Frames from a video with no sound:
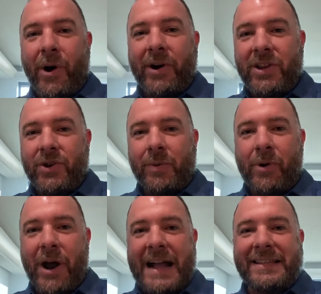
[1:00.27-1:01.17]
marketing your
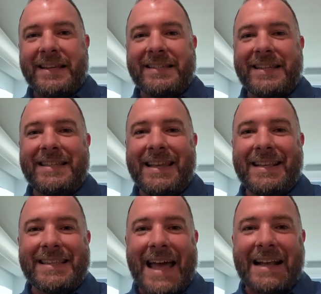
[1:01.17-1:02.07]
practice, it's the
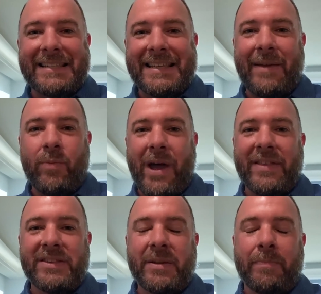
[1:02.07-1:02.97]
exact same way.
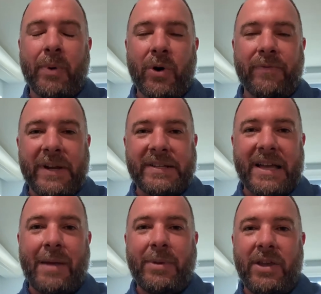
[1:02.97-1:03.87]
This is the perfect
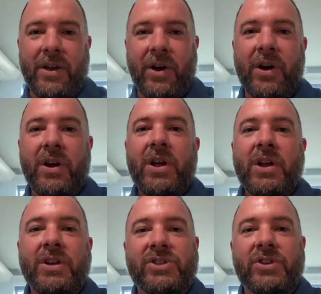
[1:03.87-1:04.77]
time of year
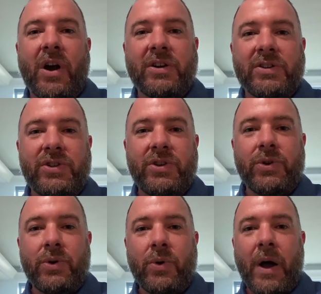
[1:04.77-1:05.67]
to start
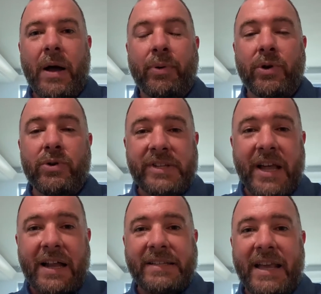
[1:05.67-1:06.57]
to produce
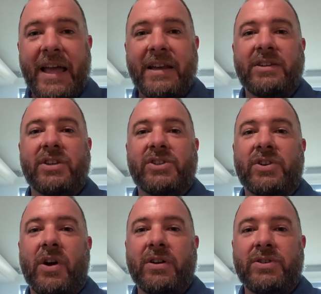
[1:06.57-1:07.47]
content, to
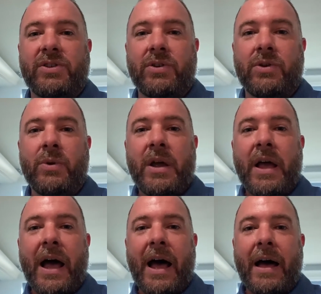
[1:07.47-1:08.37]
start to
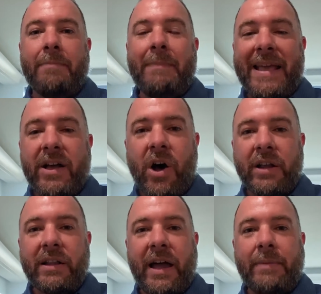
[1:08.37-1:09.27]
make
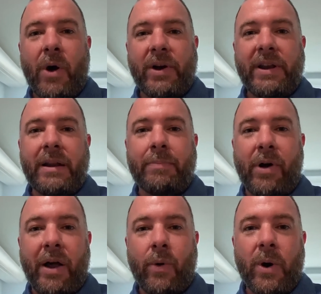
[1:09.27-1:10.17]
online marketing a
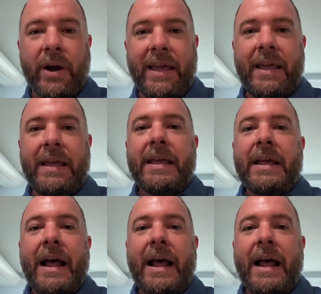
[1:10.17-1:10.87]
priority,